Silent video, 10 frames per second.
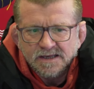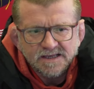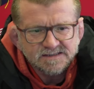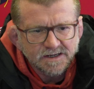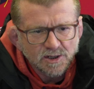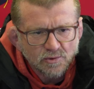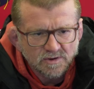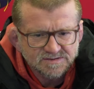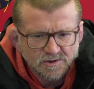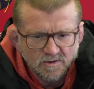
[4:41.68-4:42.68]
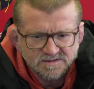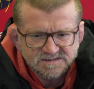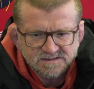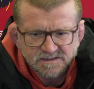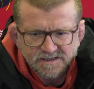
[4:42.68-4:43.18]
he's at a
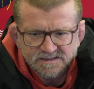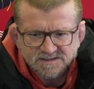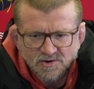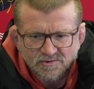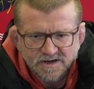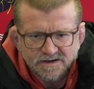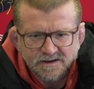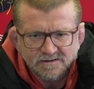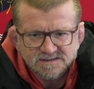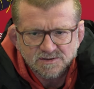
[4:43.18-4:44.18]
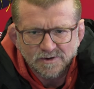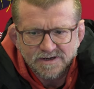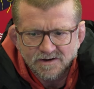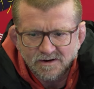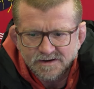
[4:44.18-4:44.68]
crossroads in his career now. He's
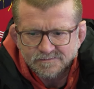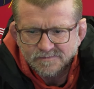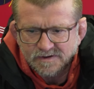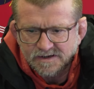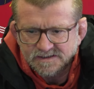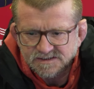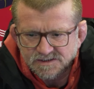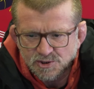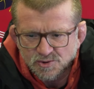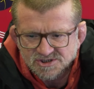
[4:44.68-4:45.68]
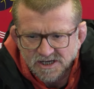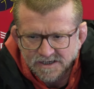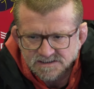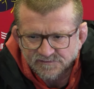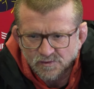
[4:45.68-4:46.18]
29, and it's a new
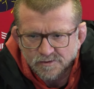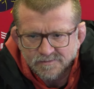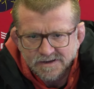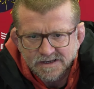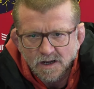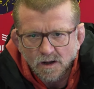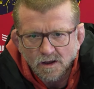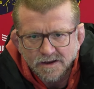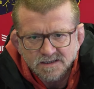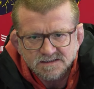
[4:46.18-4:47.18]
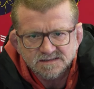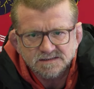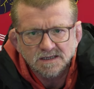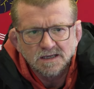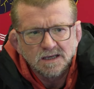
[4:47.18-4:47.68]
challenge for him. He
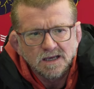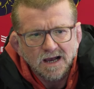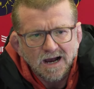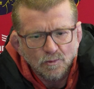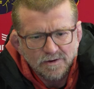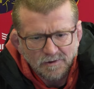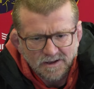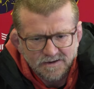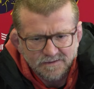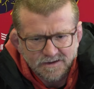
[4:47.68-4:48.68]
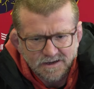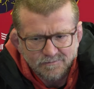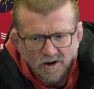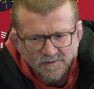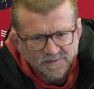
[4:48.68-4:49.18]
likes how we're playing the
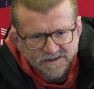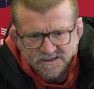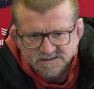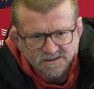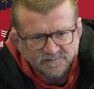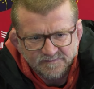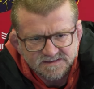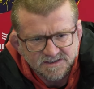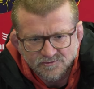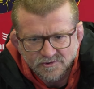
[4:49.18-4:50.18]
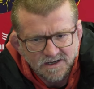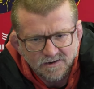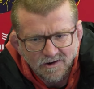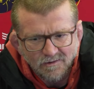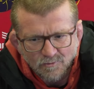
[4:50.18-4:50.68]
game. I think he's going to fit in
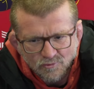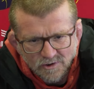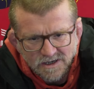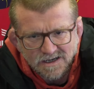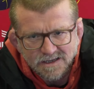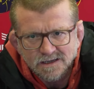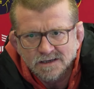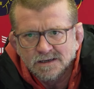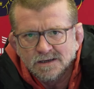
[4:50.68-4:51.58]
really well. I'm really